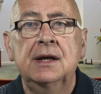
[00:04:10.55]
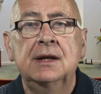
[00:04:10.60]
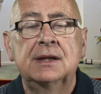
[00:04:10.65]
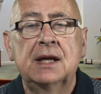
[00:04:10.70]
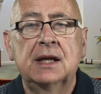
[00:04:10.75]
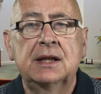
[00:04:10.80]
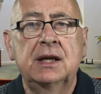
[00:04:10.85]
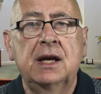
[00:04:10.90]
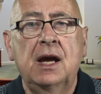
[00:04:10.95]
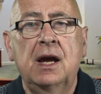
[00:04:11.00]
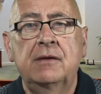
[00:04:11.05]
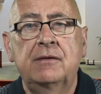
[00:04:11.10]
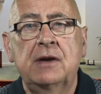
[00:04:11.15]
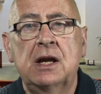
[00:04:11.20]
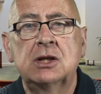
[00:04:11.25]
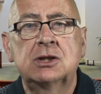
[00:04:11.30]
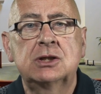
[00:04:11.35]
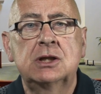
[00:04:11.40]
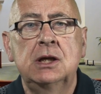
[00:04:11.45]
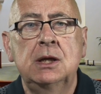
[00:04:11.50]
that they
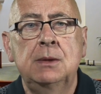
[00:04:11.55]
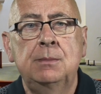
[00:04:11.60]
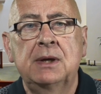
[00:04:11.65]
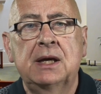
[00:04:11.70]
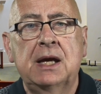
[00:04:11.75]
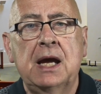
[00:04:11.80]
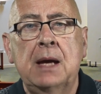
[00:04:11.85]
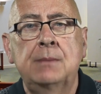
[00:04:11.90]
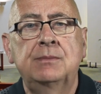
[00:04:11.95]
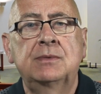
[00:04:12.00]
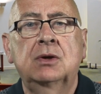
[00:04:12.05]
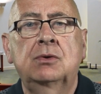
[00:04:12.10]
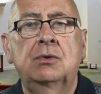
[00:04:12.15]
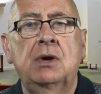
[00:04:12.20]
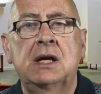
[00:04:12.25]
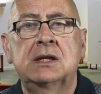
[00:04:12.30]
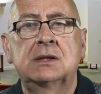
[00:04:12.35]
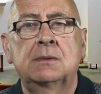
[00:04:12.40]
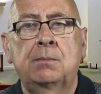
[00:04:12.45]
eventually became the great